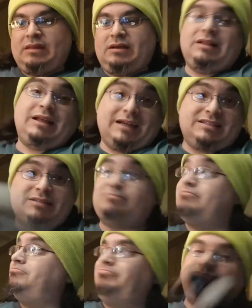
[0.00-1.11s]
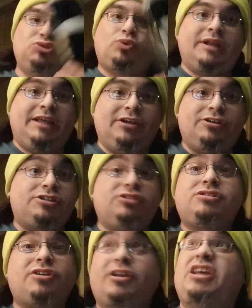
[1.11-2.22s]
Like I said, 20 years, you
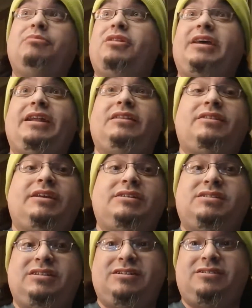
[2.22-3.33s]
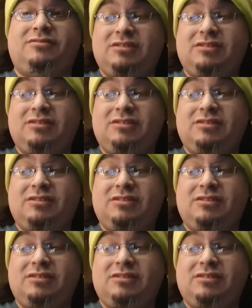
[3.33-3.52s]
start accumulating things, you know.